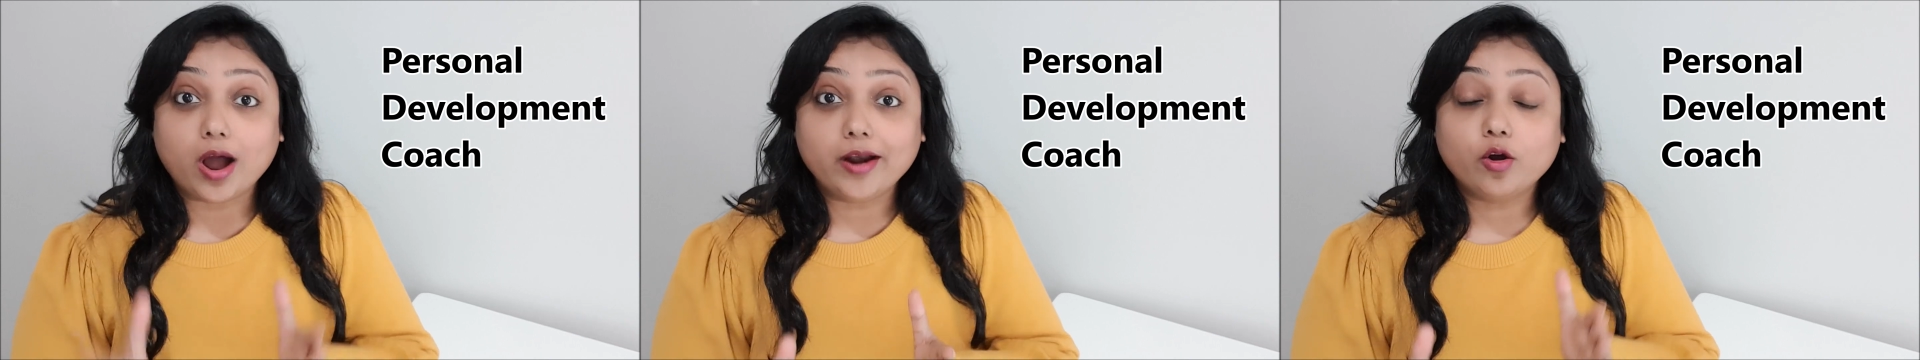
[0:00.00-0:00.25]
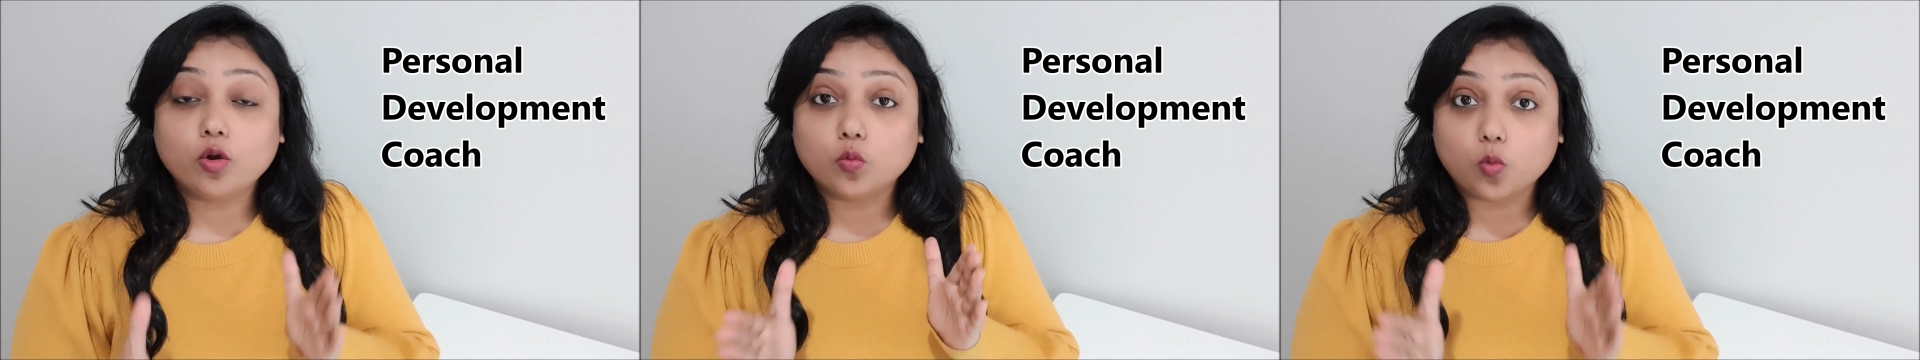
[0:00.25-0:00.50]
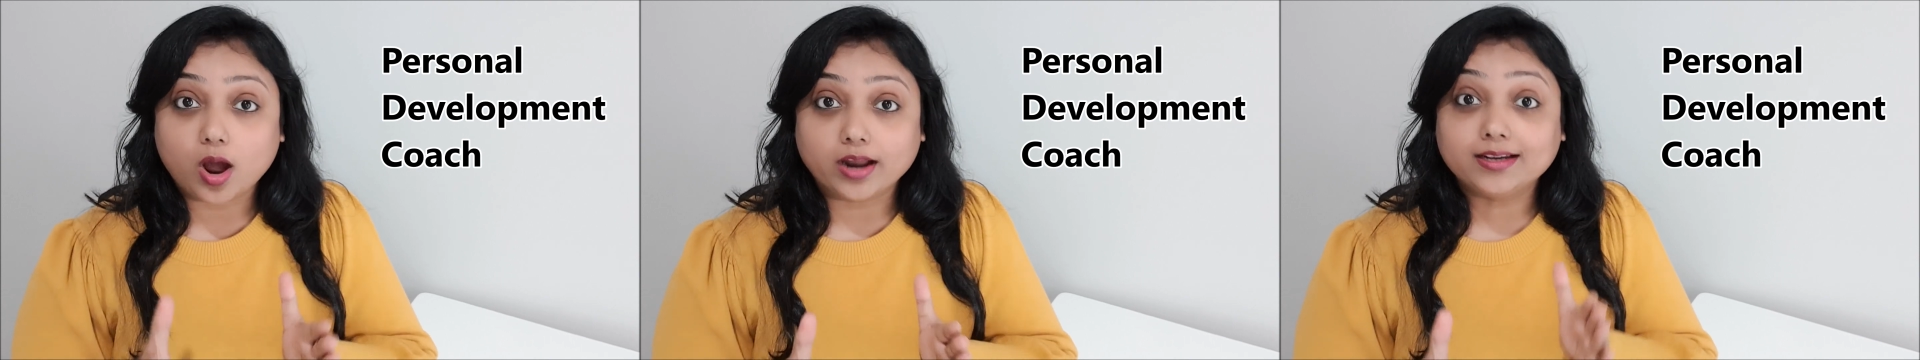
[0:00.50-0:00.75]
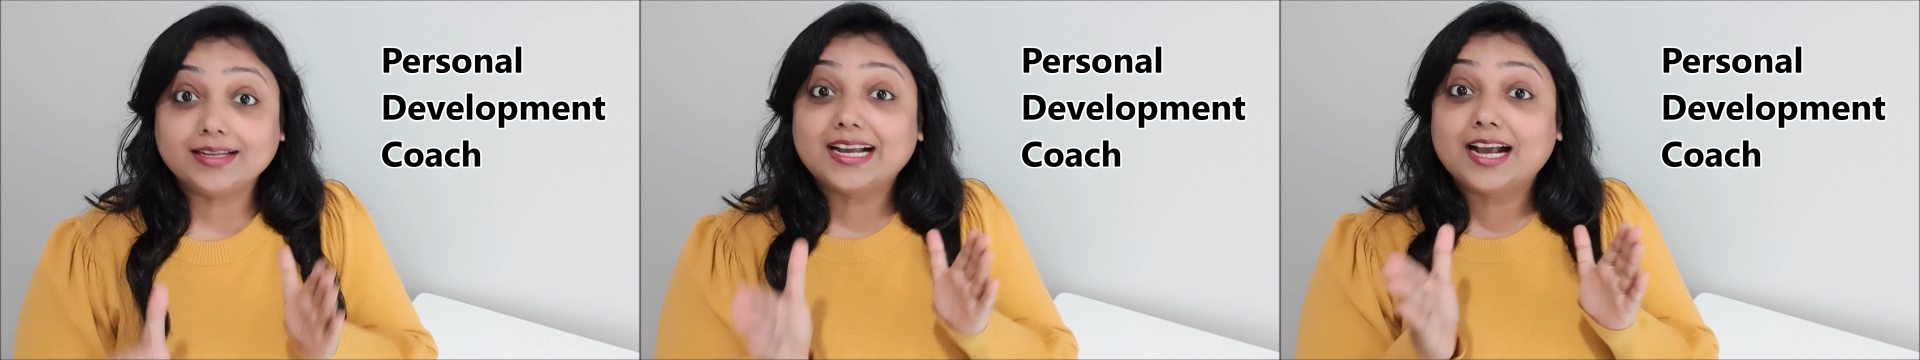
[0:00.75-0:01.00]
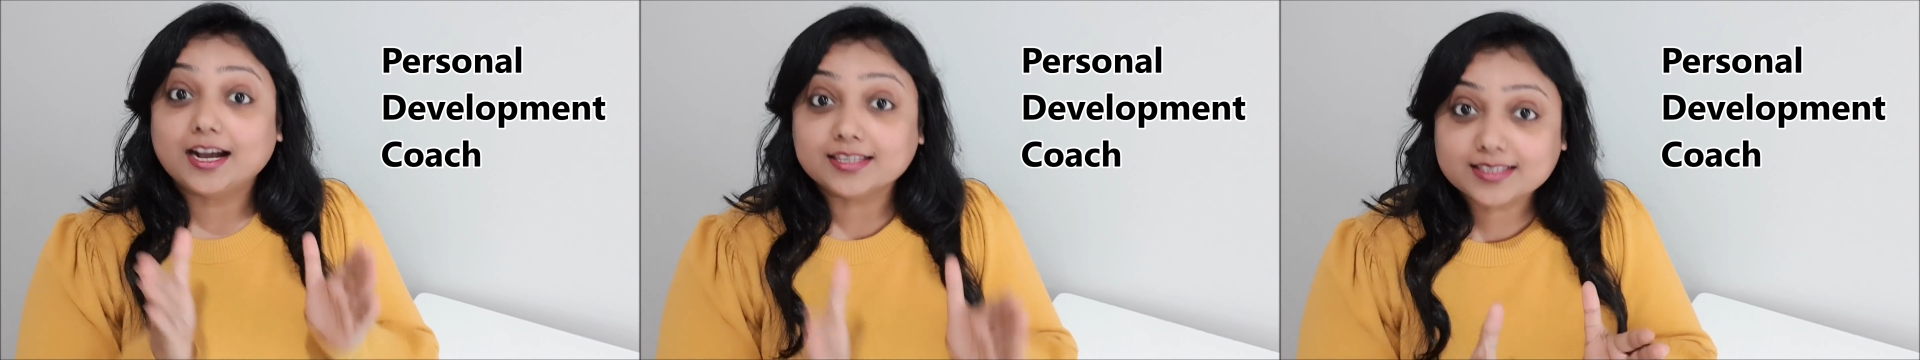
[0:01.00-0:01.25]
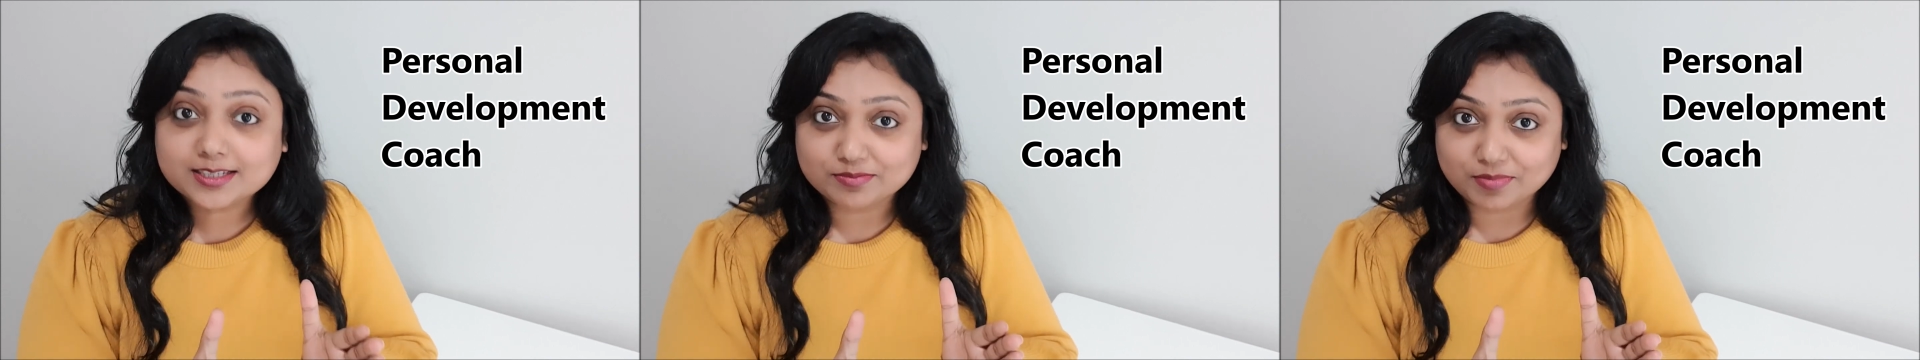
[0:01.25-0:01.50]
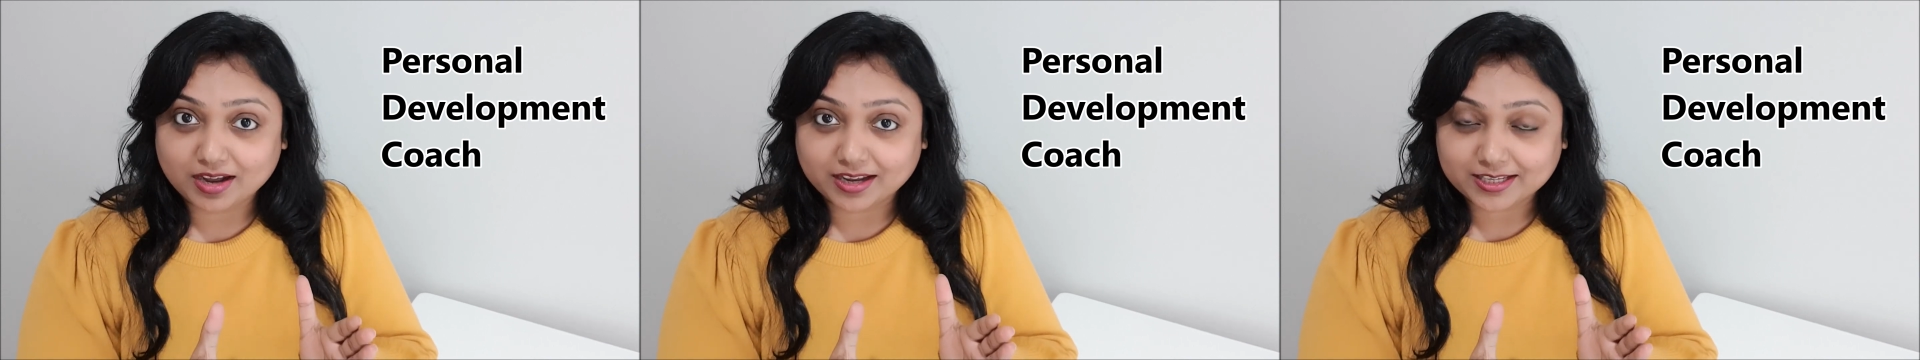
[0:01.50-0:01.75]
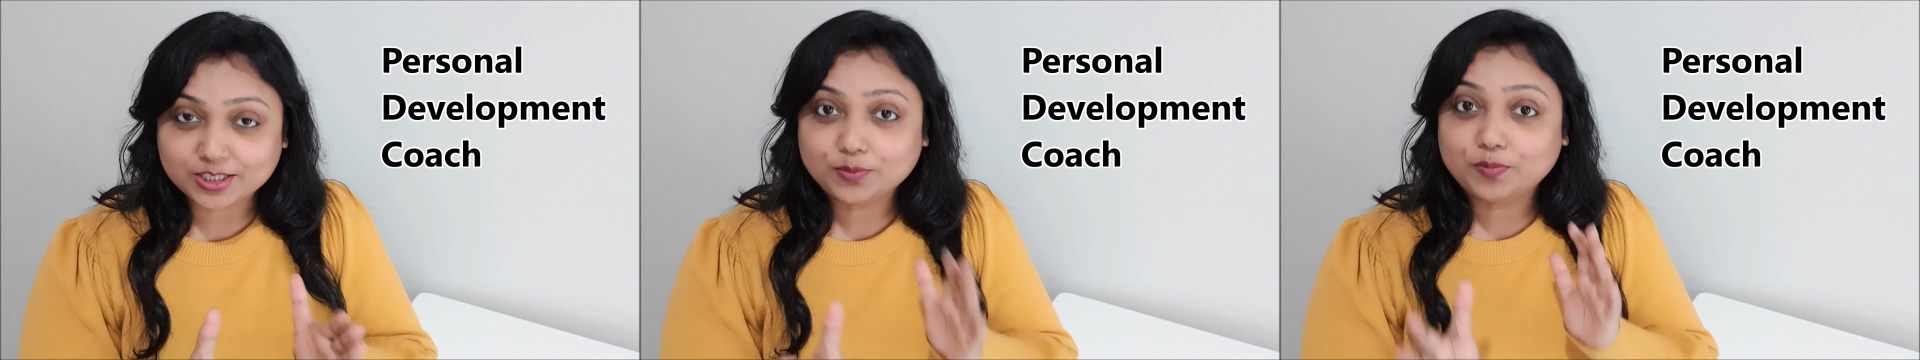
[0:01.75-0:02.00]
one-on-one
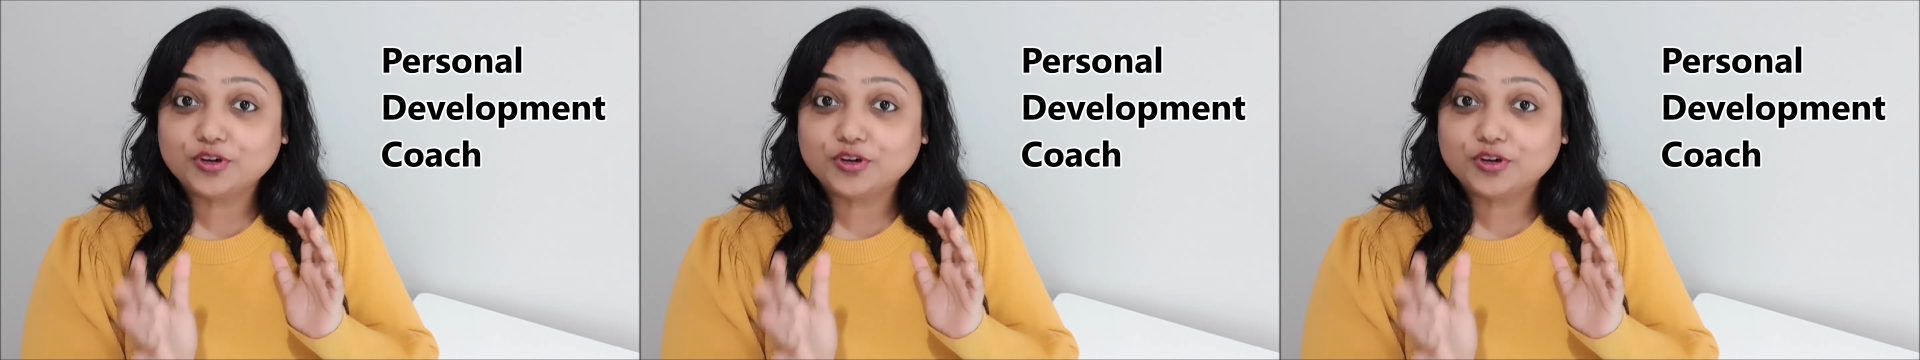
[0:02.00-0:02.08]
customized